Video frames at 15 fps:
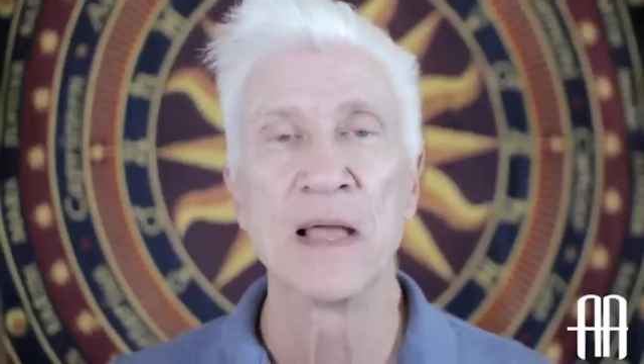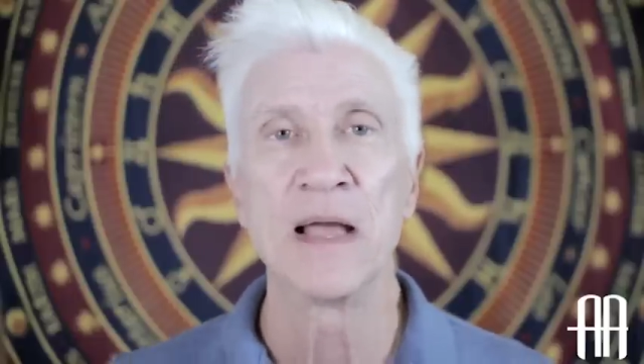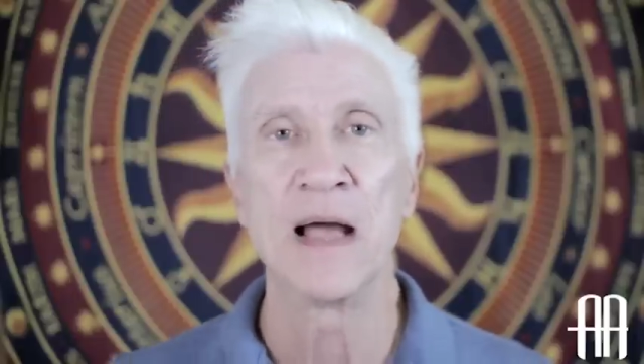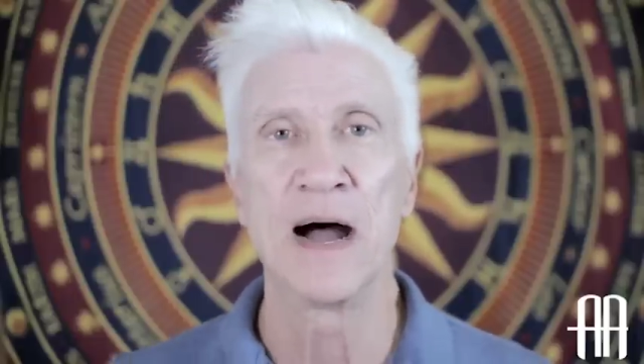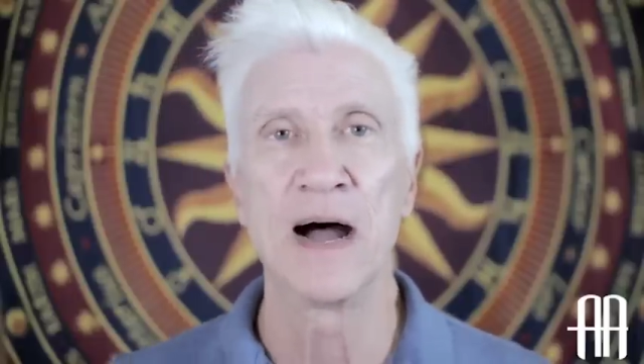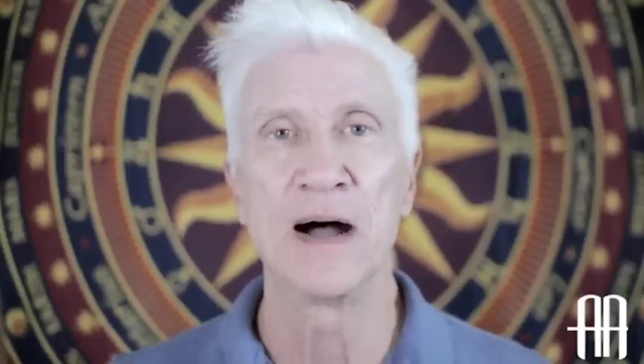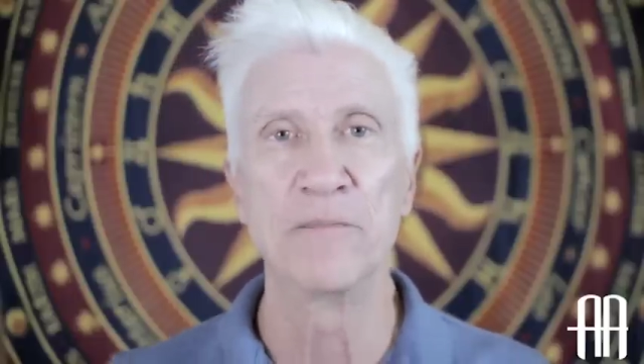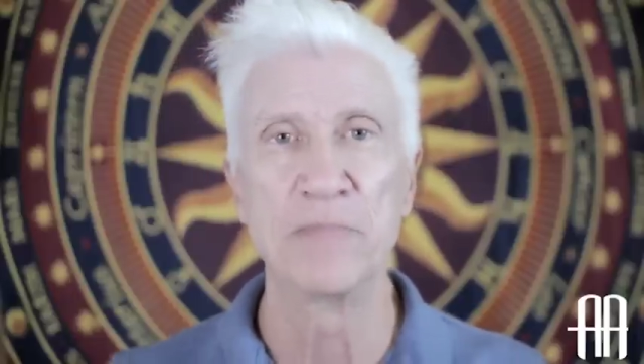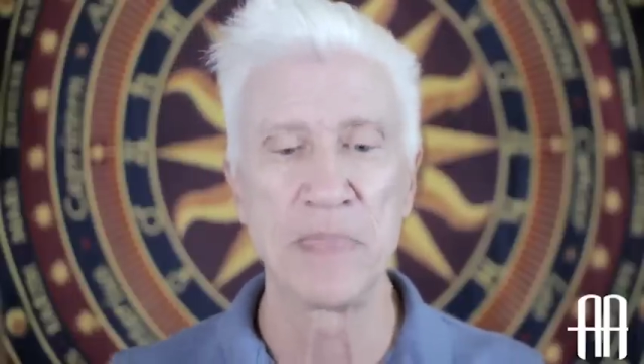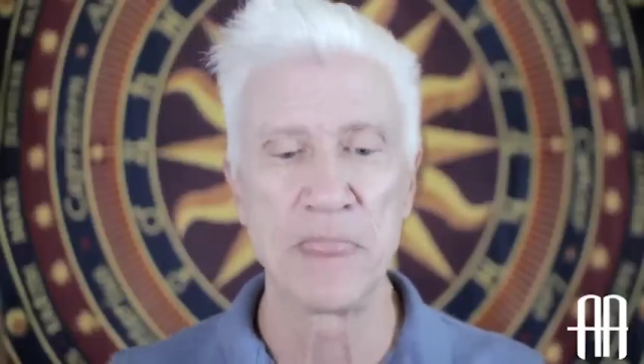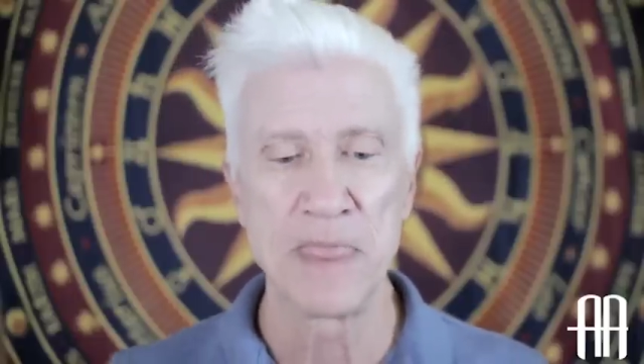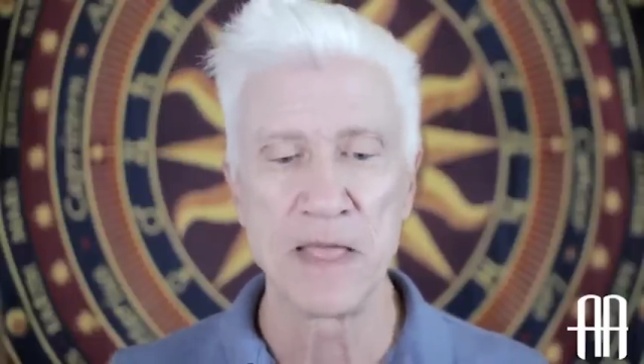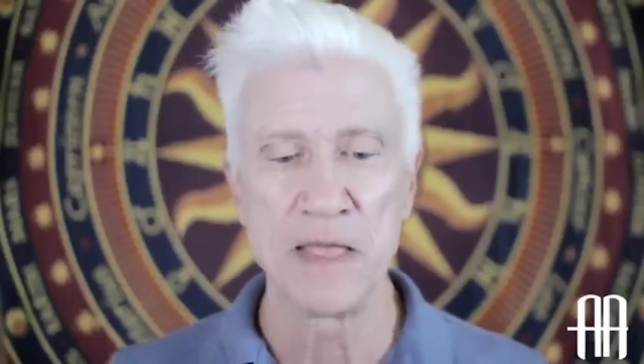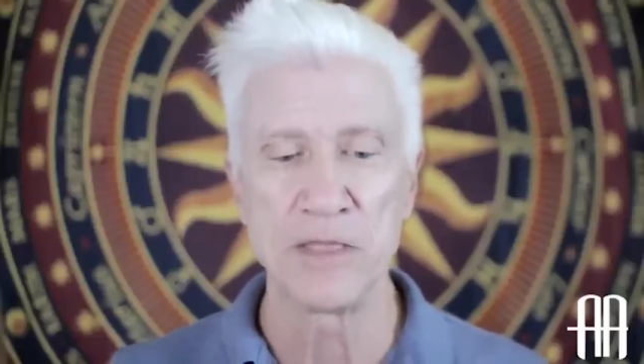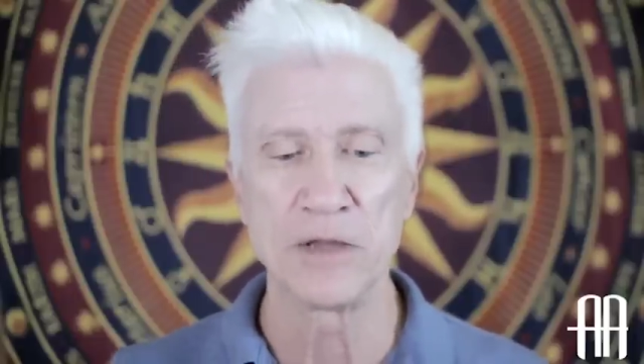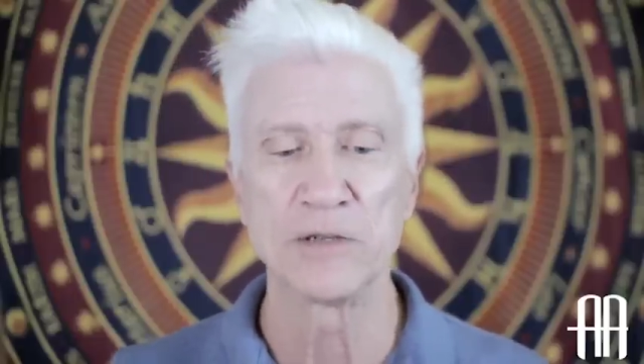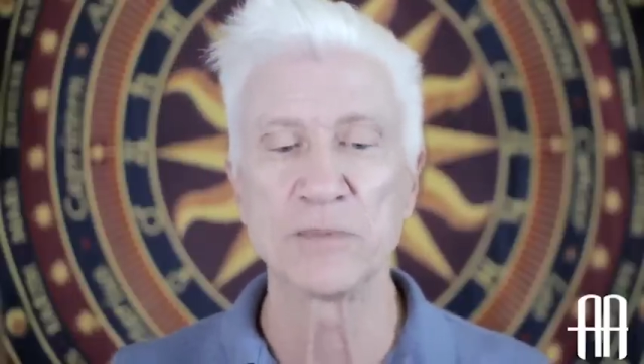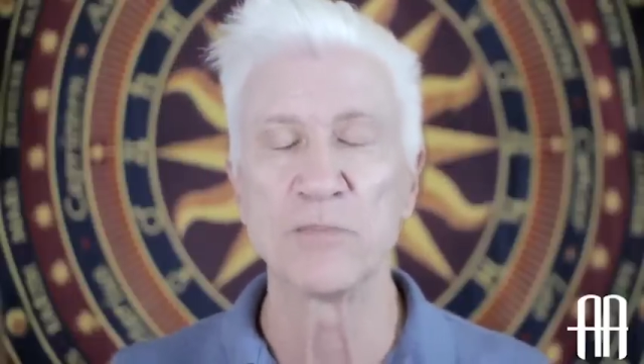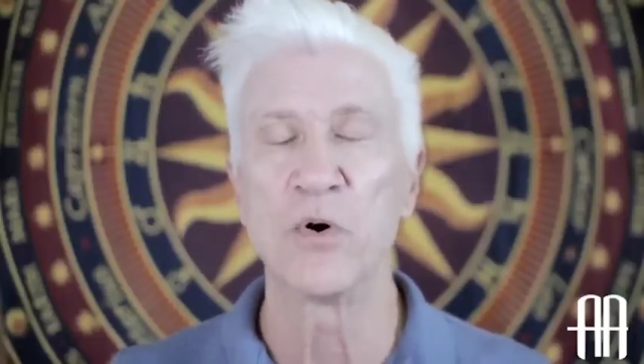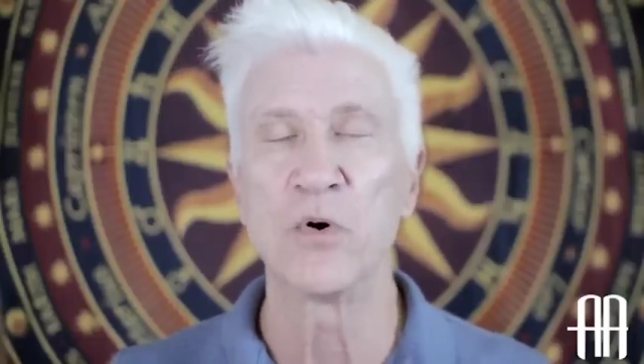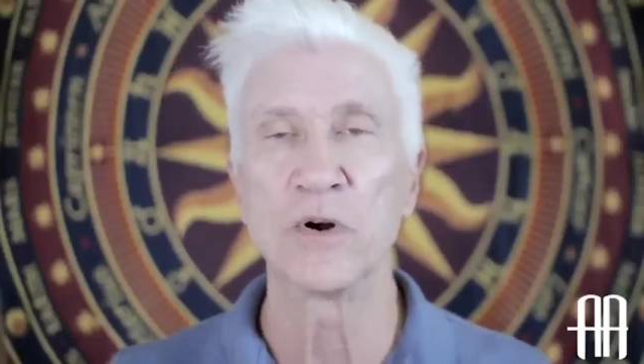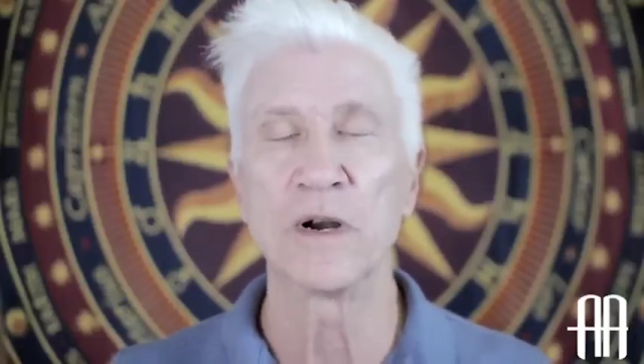there's
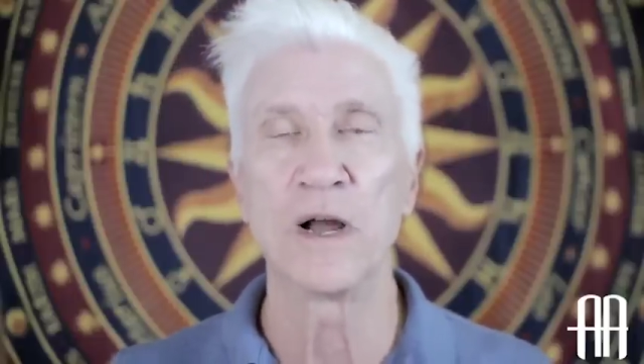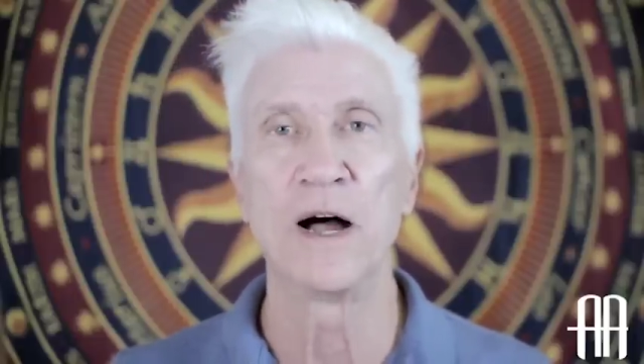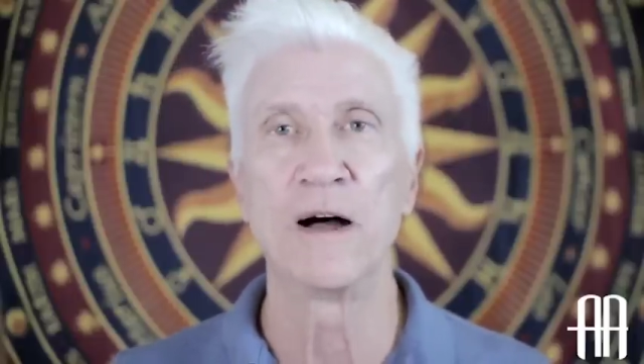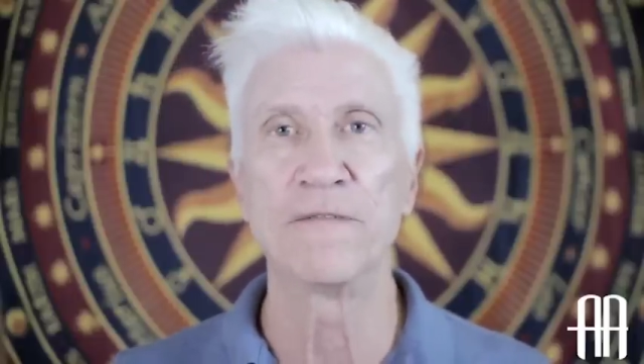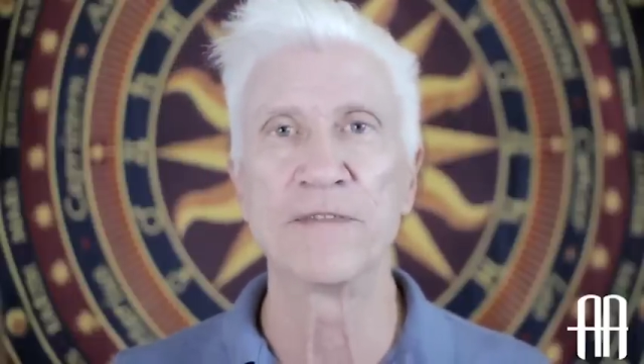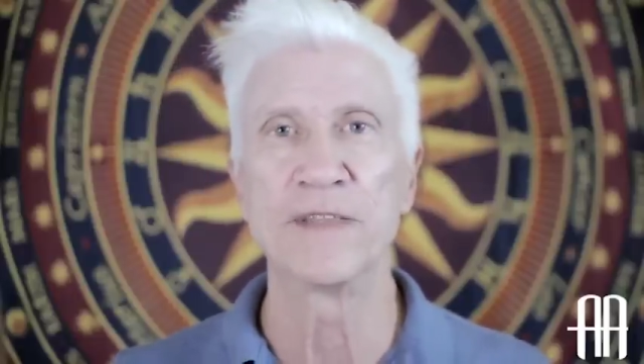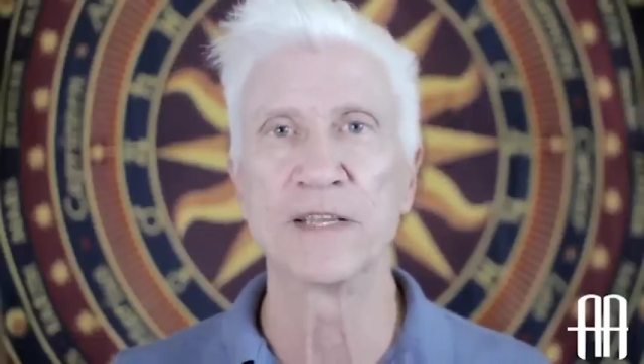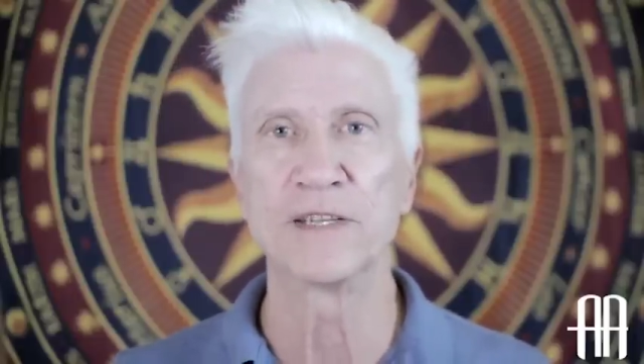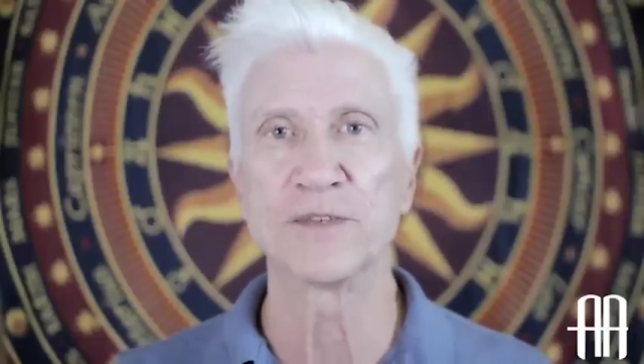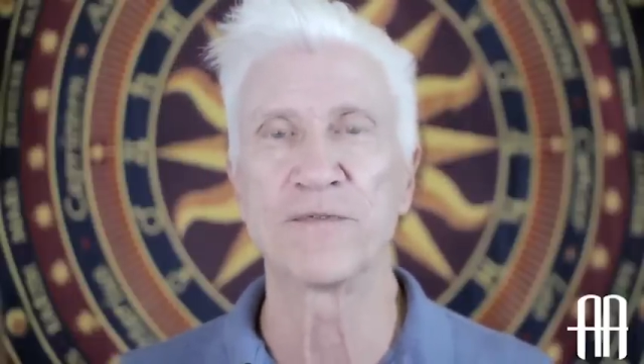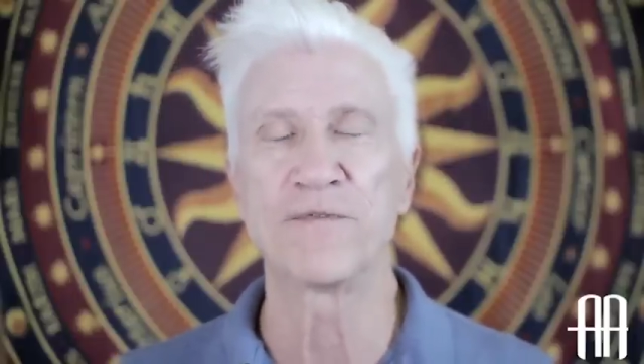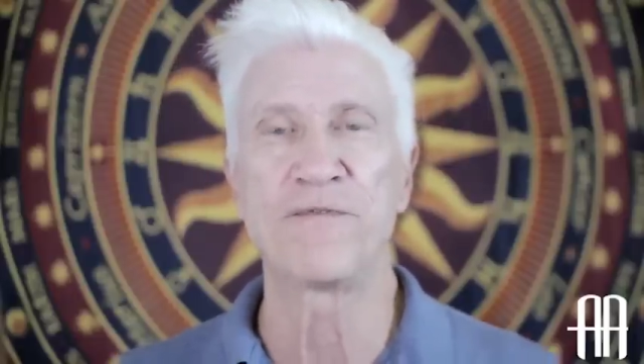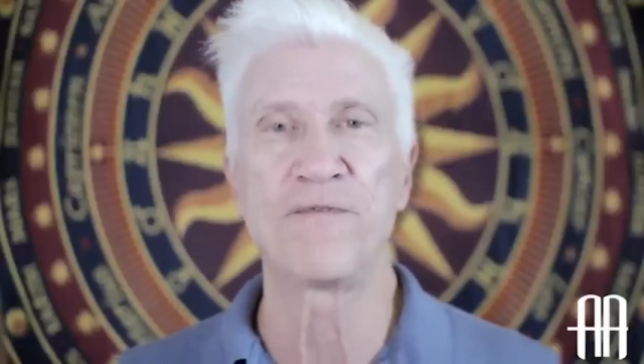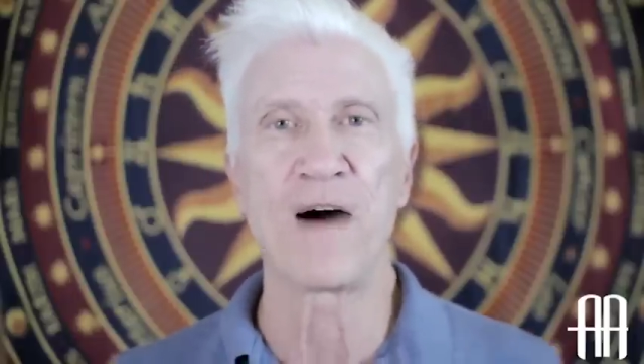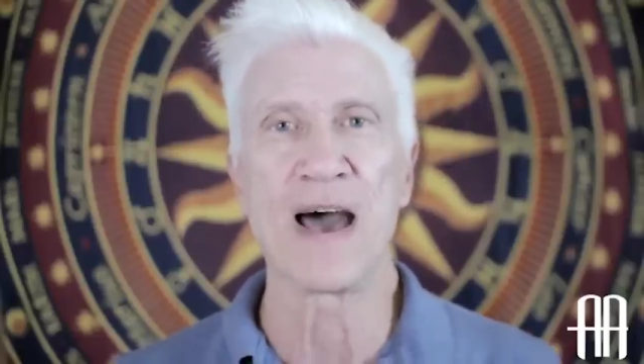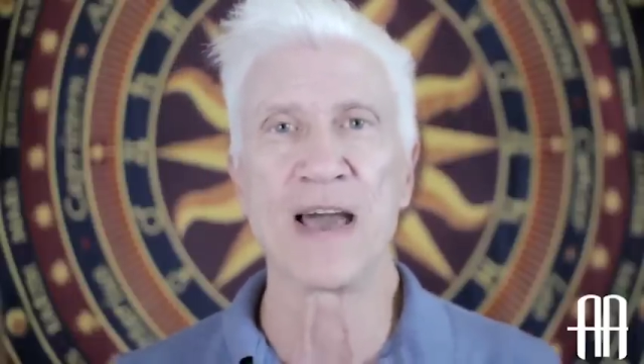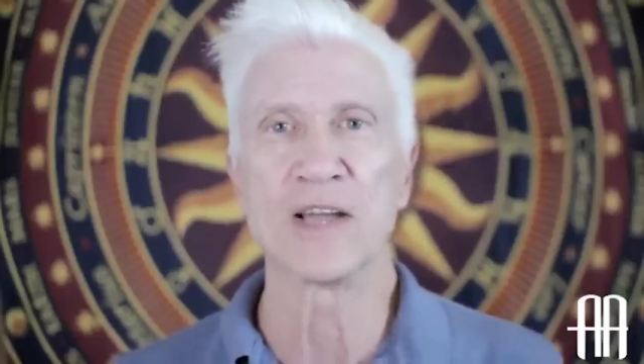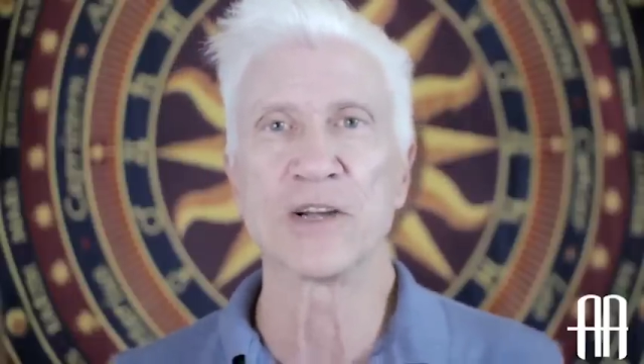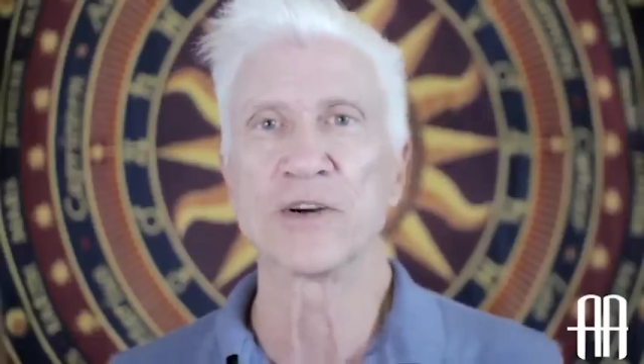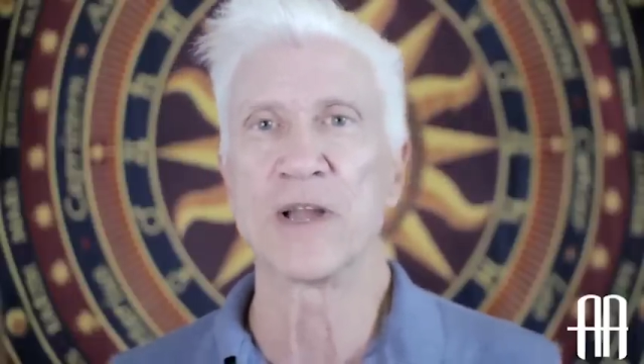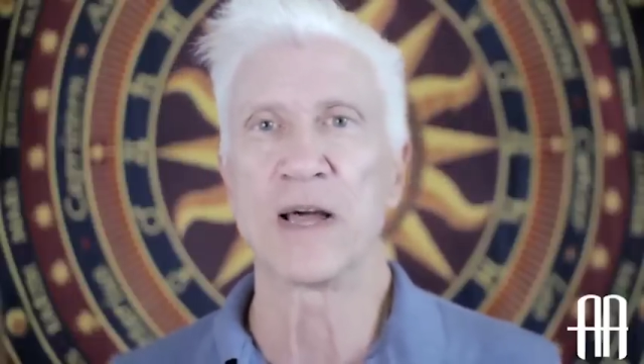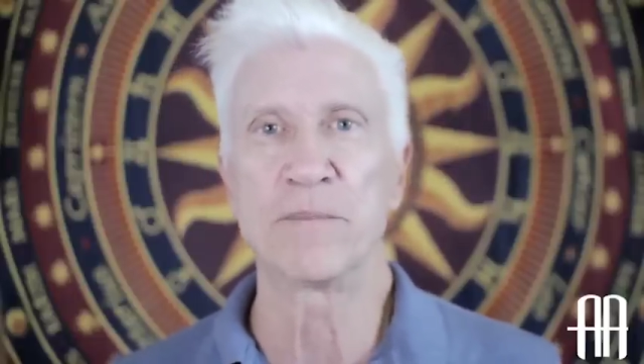more of this
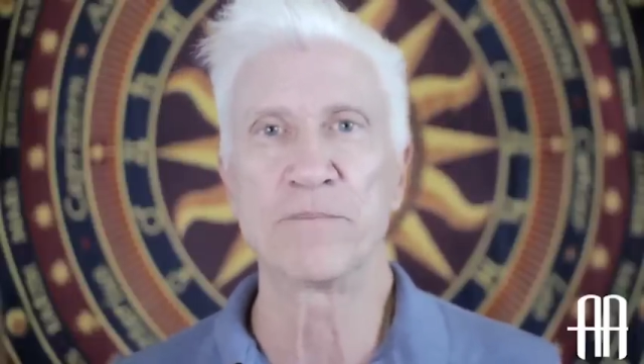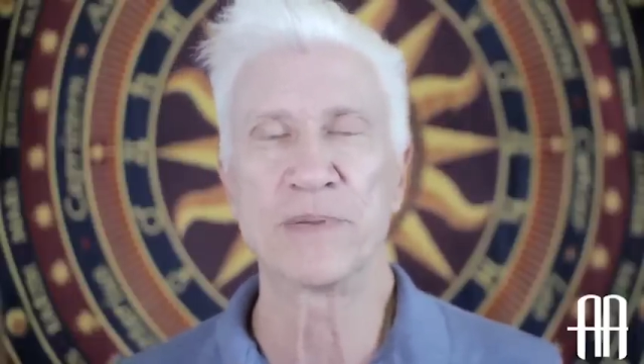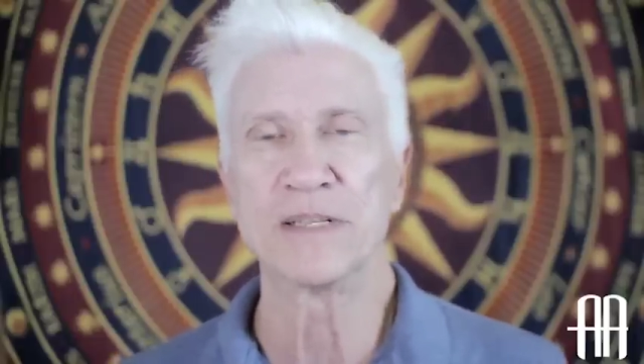fired up,